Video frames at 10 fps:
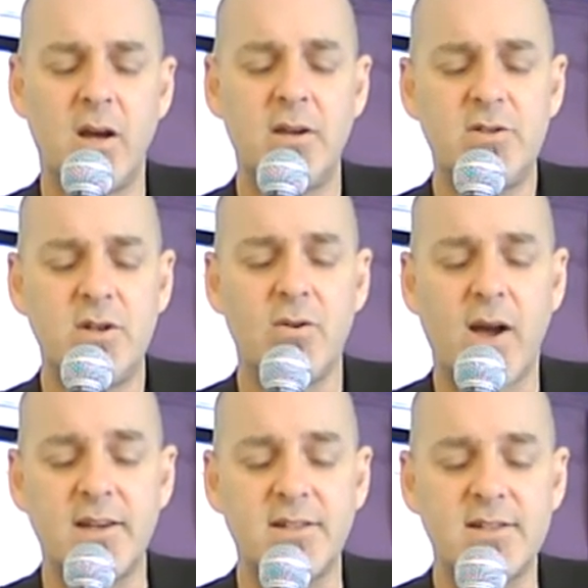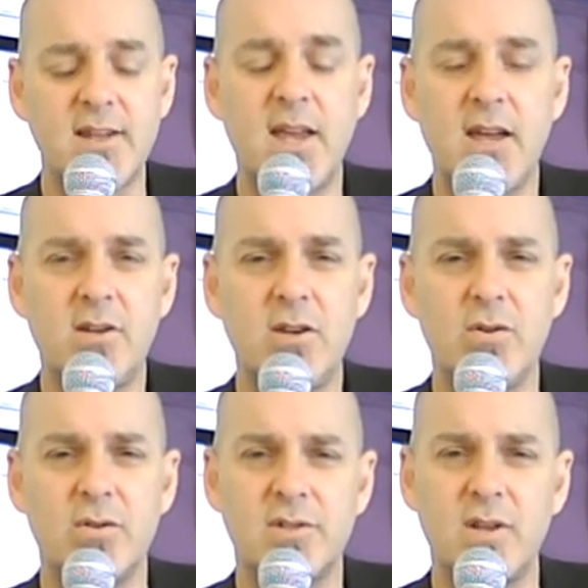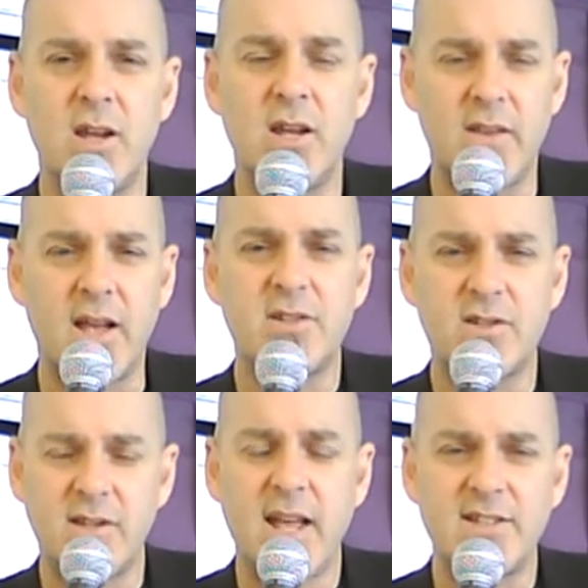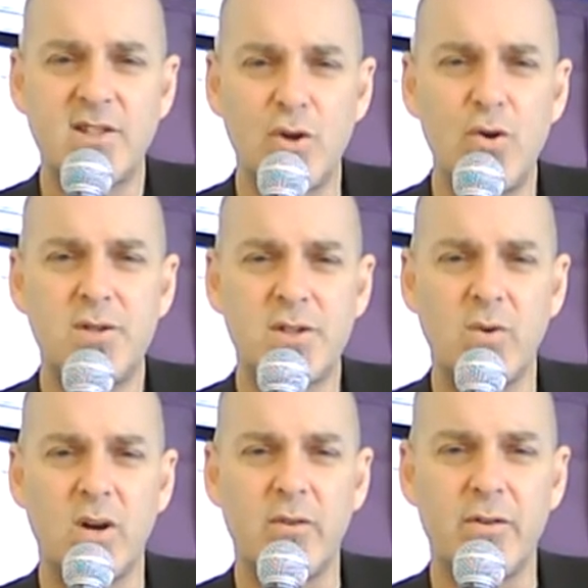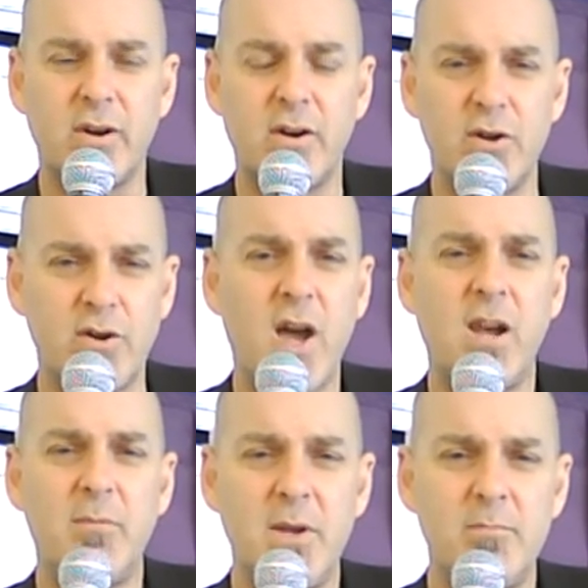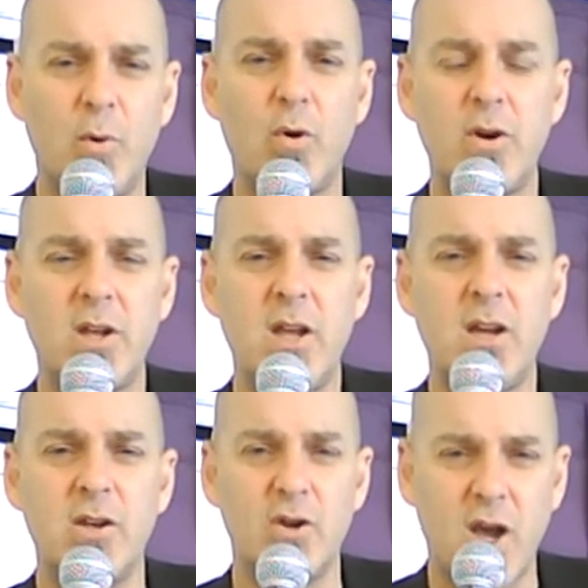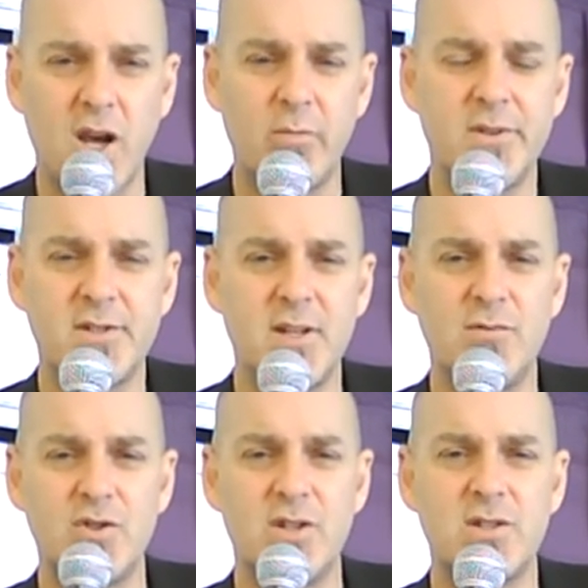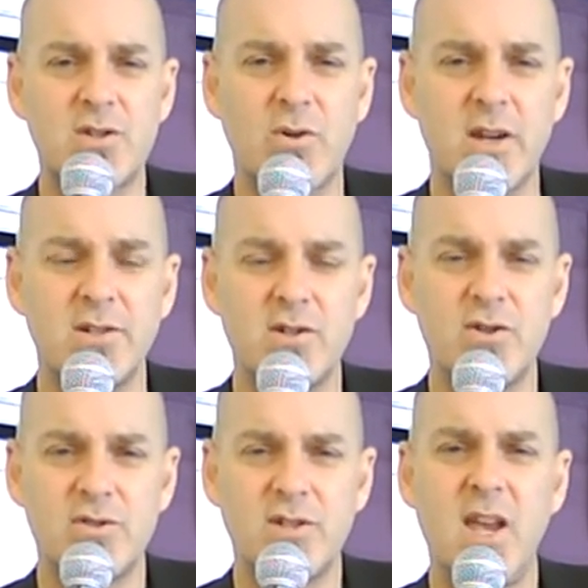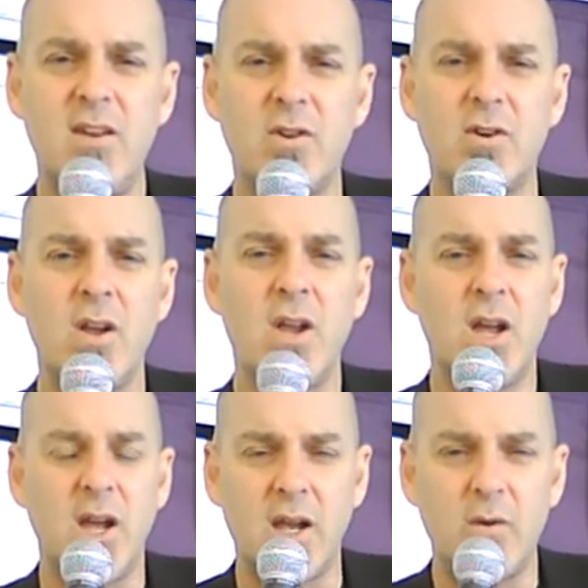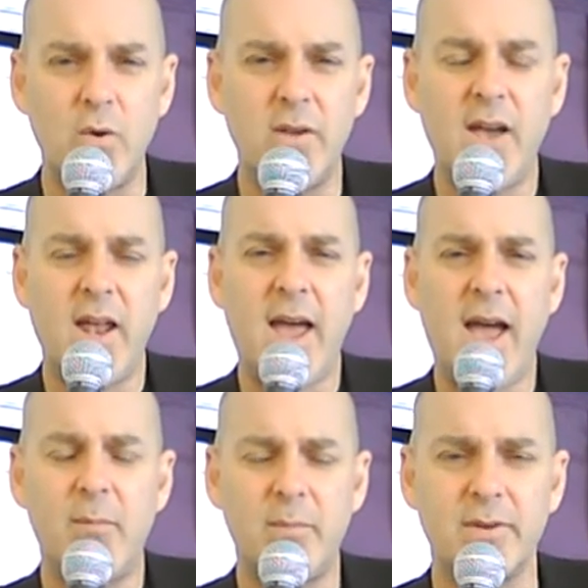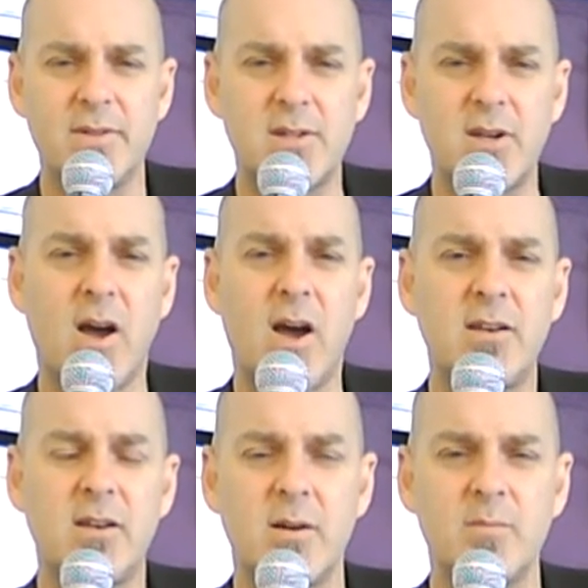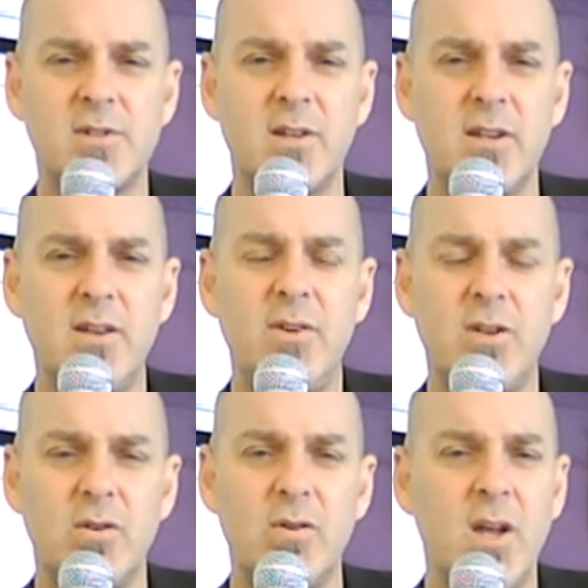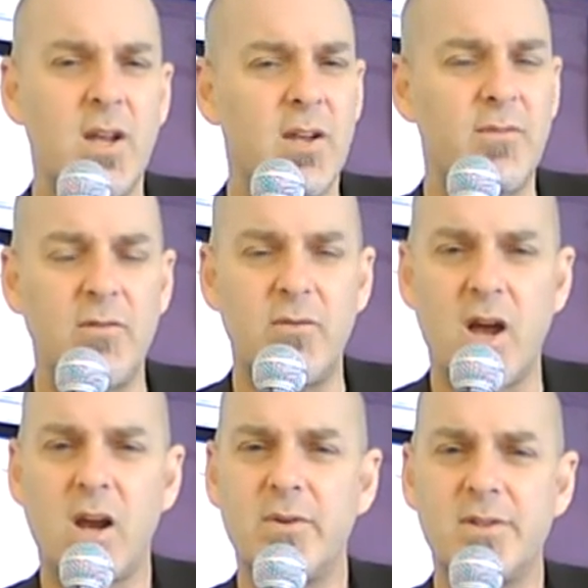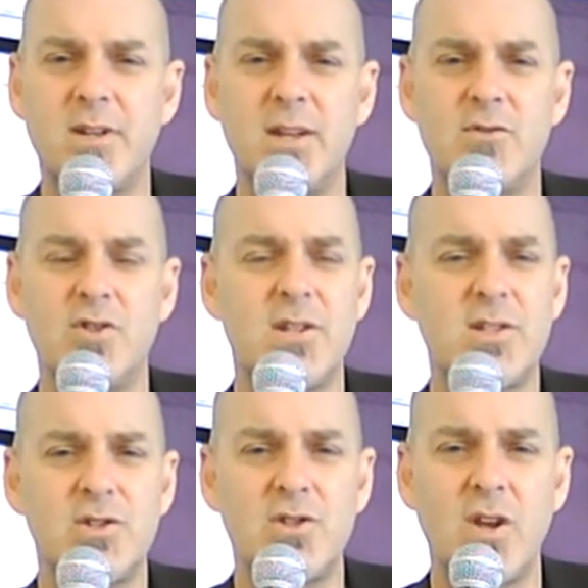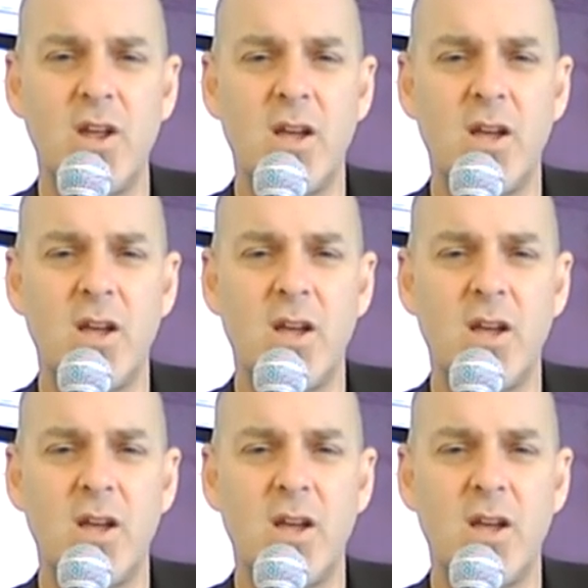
unto you i say unto you it's that's that's the whosoever there you got to be born again you got to receive jesus christ as your savior and when that happens god comes to live in you if you've not received jesus you,